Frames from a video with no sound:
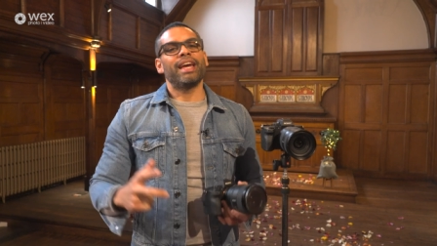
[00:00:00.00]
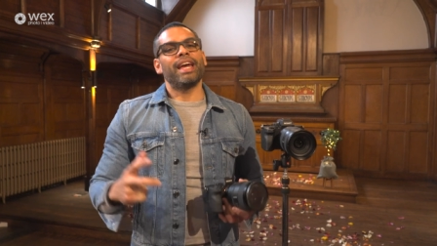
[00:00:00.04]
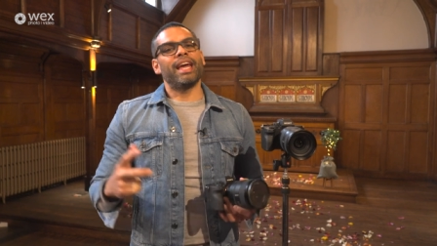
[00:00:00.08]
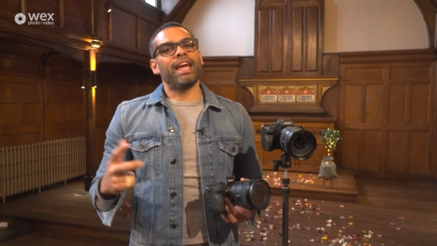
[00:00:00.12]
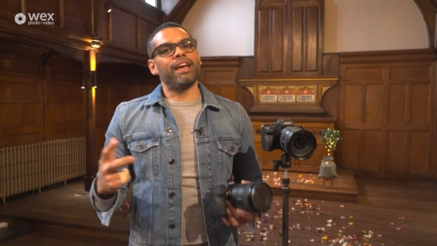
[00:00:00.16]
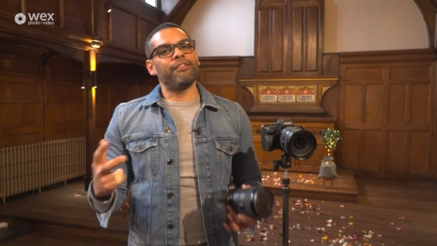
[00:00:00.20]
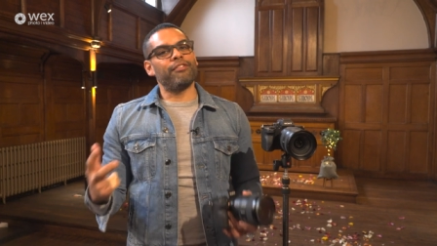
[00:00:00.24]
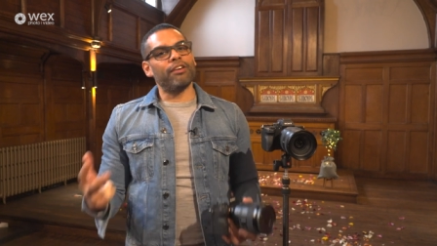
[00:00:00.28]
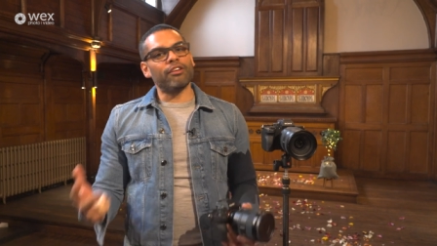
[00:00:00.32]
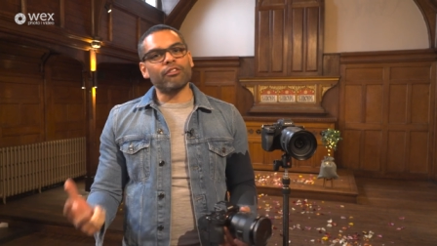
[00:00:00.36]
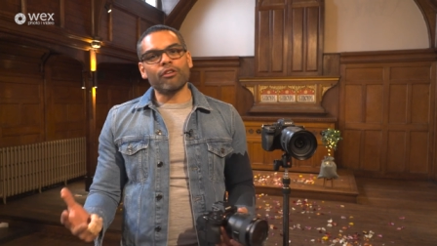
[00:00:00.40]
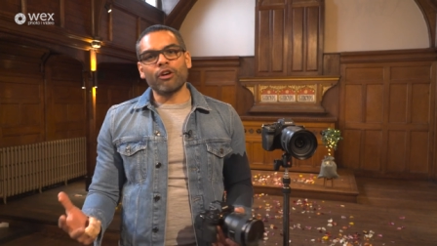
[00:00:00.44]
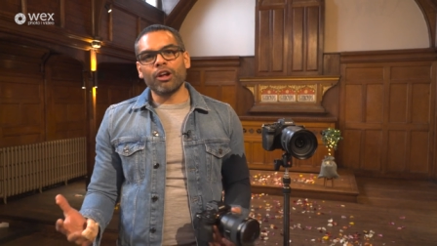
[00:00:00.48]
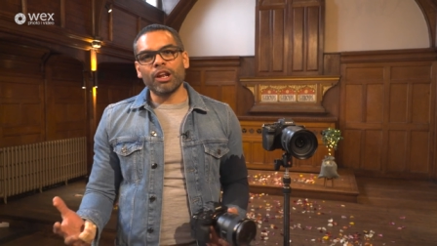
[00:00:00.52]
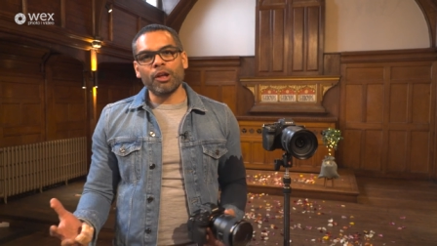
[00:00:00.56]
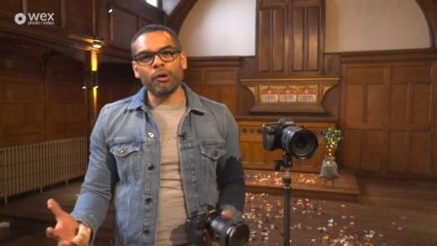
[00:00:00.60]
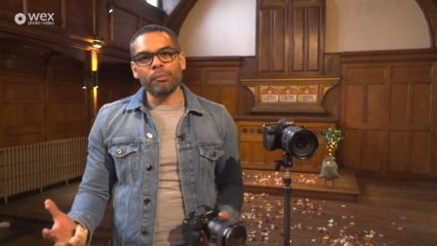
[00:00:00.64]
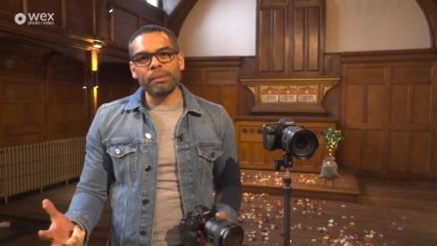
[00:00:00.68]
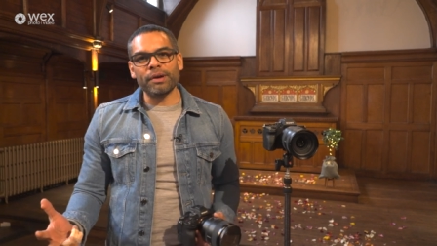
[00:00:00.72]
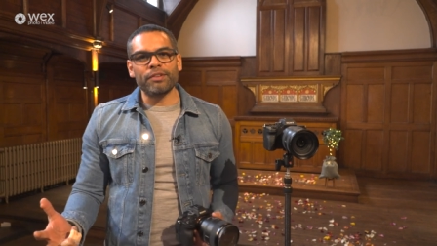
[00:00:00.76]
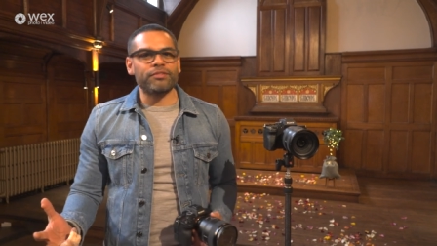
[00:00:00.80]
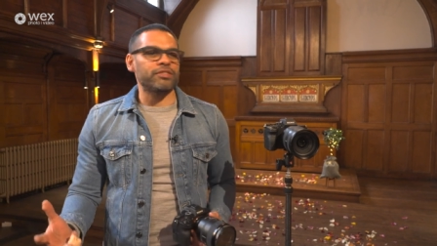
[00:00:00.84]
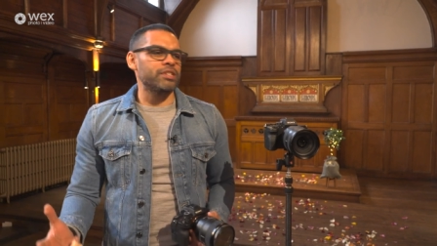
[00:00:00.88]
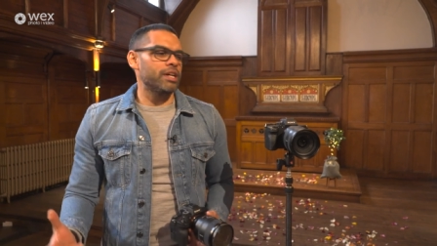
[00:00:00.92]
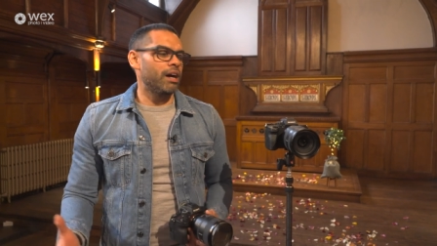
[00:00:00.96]
If I've got a little
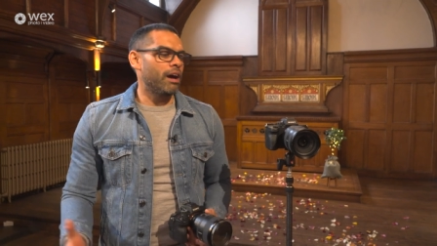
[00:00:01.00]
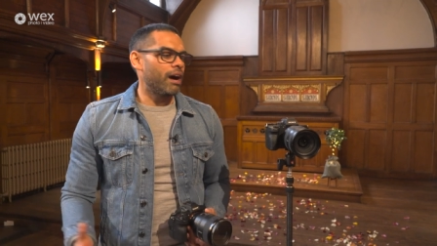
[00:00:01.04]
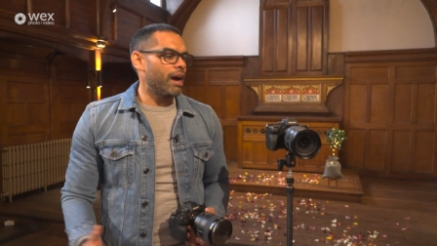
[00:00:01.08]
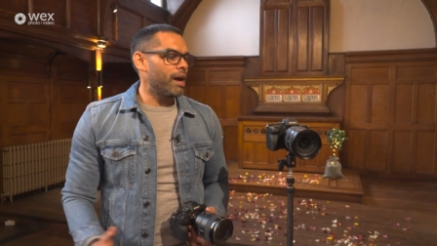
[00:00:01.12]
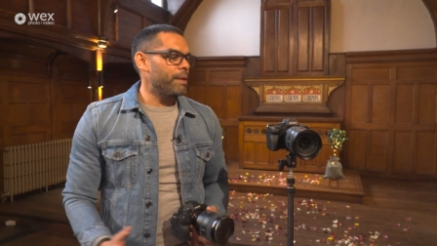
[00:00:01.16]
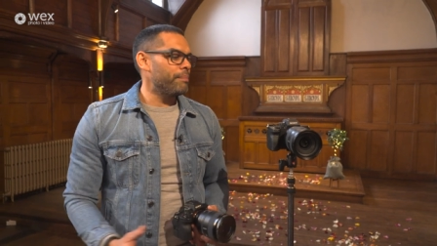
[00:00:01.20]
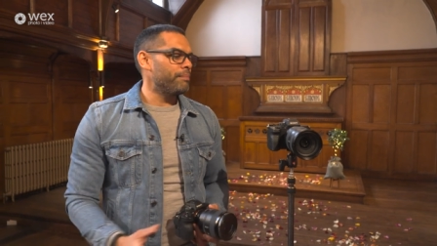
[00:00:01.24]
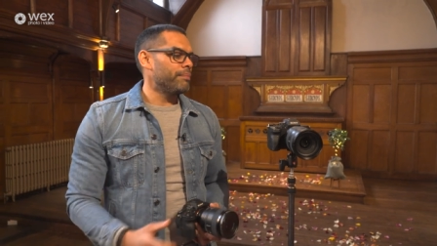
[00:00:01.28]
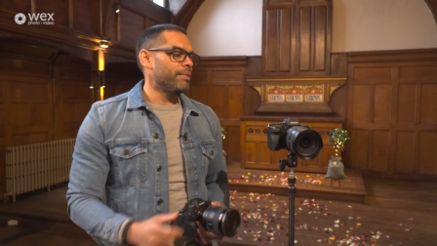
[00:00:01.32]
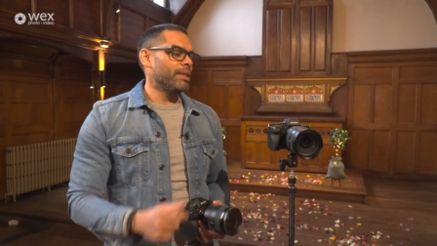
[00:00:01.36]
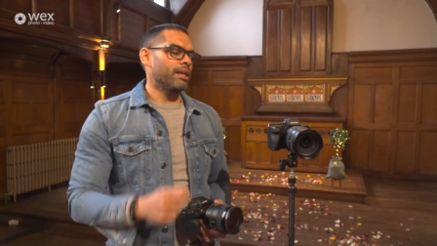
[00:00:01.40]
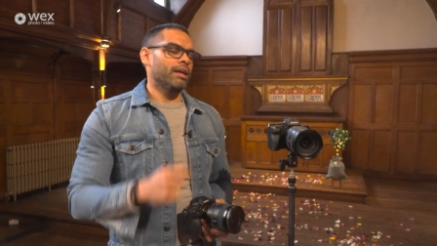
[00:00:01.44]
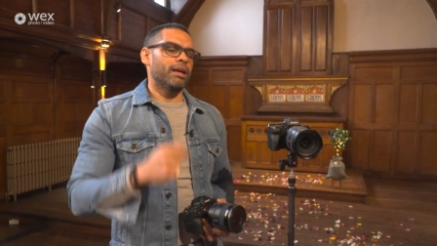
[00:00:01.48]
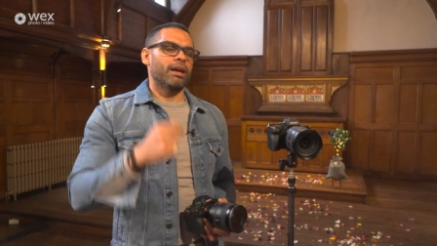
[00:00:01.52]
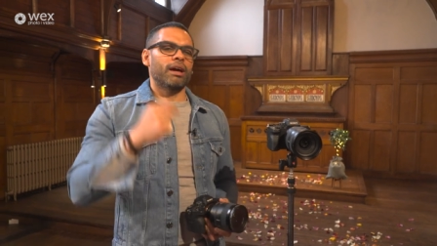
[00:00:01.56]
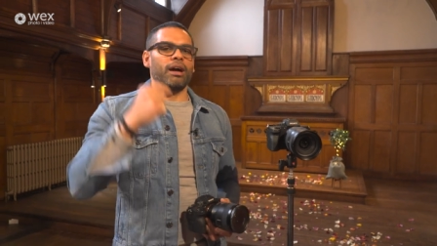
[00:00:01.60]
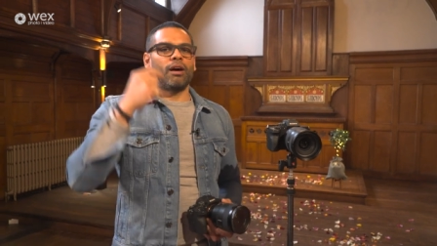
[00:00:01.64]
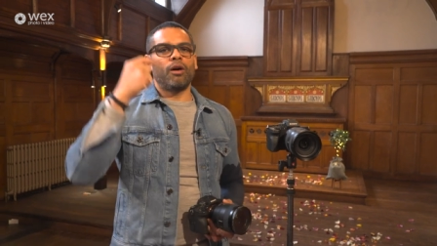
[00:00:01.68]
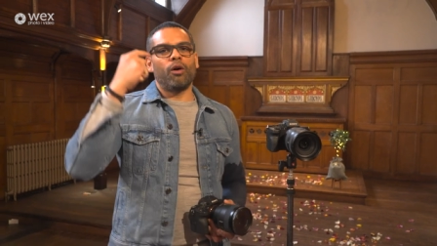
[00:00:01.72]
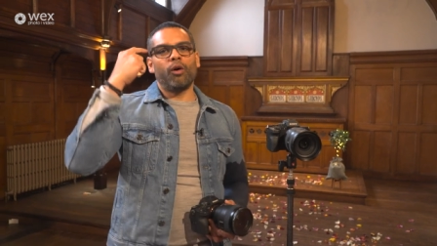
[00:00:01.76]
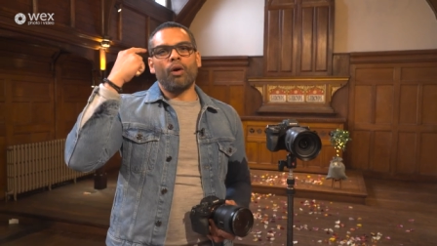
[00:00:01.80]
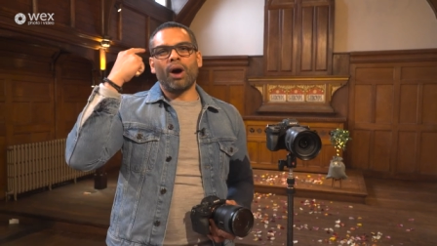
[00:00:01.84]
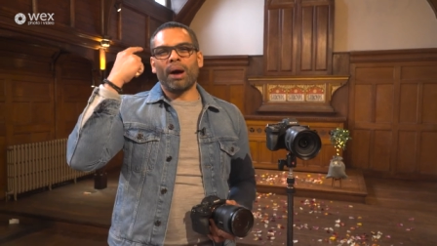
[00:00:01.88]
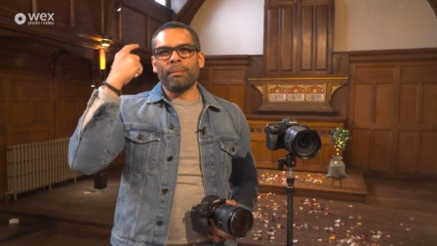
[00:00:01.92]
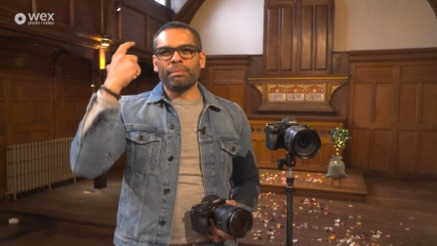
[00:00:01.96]
bit of time,
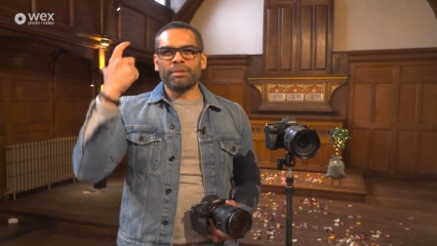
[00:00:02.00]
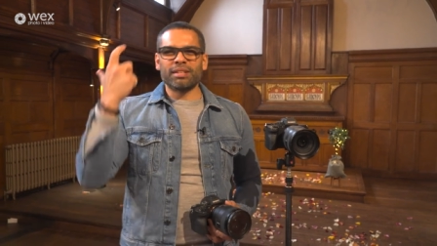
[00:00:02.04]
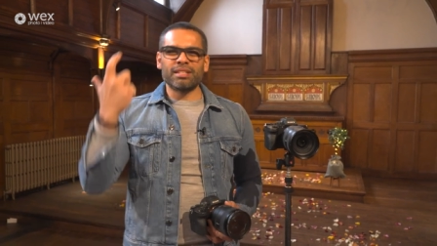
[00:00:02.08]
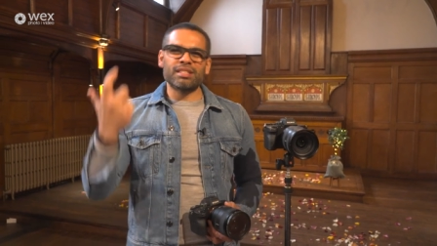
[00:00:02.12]
I'm